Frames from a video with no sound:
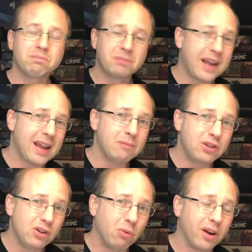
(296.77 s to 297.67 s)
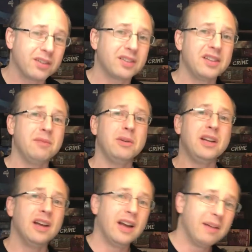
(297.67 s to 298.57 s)
game you want to see
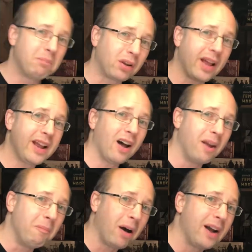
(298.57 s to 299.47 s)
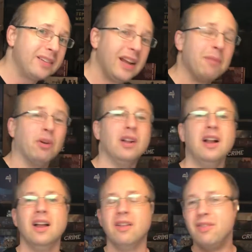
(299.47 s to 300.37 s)
me play on my table.
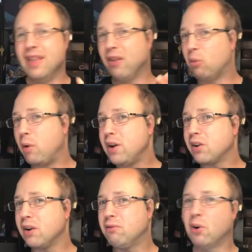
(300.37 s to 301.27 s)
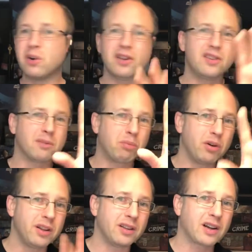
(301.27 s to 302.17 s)
Now, the way you're going to vote is just
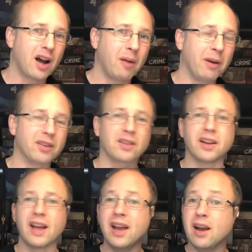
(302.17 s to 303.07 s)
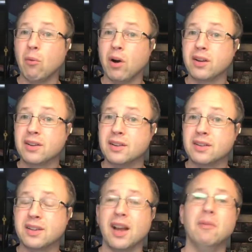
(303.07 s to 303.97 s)
put it in the comments, like, hey, I want to see this game.